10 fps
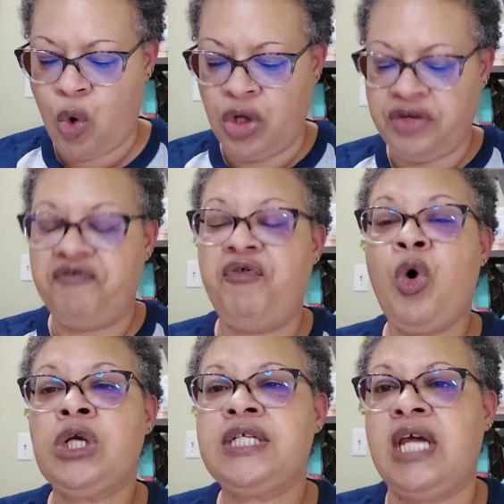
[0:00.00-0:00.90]
On the
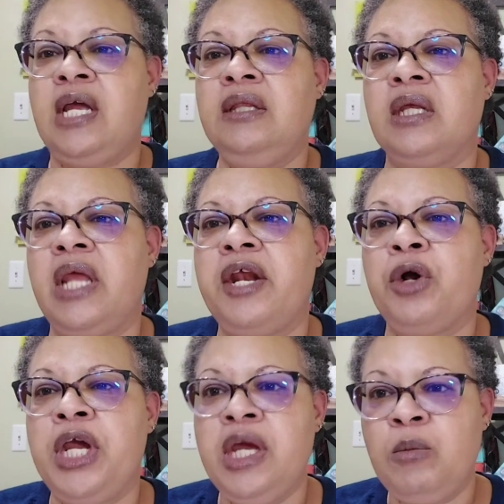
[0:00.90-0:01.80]
14th, the
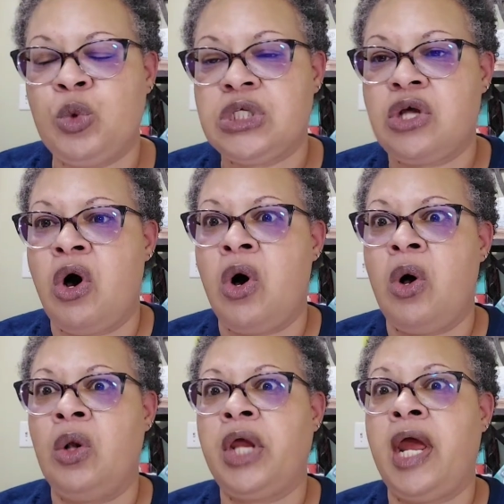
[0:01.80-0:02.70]
letter M was
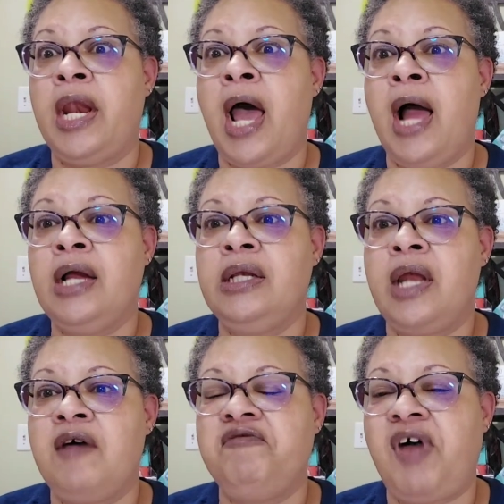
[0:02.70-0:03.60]
called, and I could
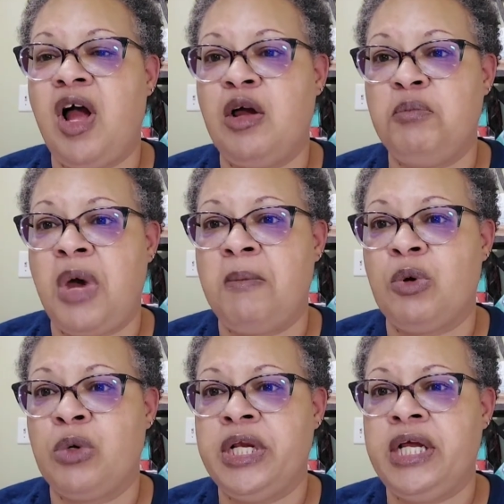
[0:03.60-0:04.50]
not find my
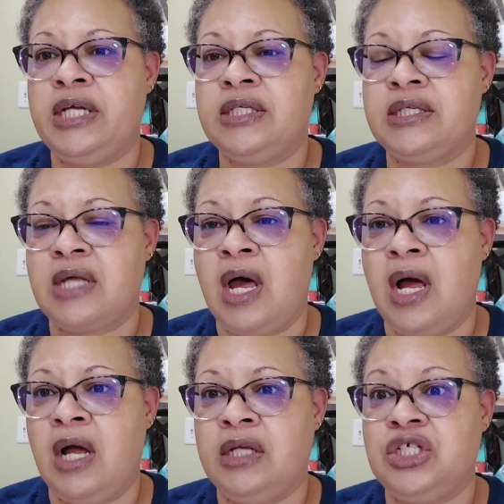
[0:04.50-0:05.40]
Meridian
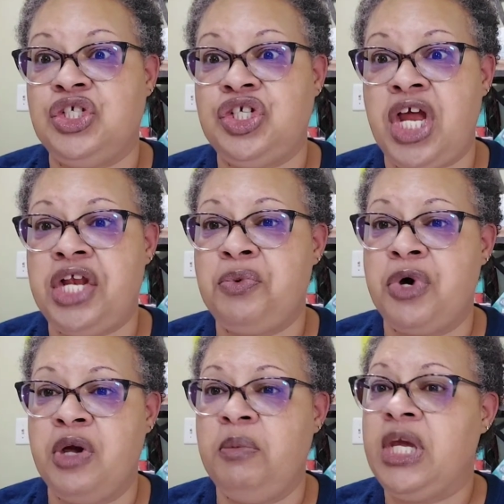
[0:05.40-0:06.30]
Designs
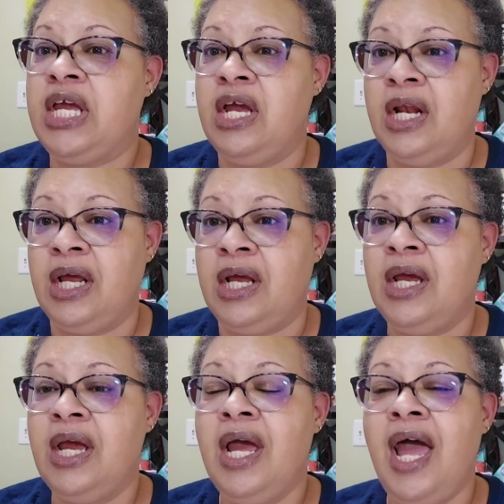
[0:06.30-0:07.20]
January bikini.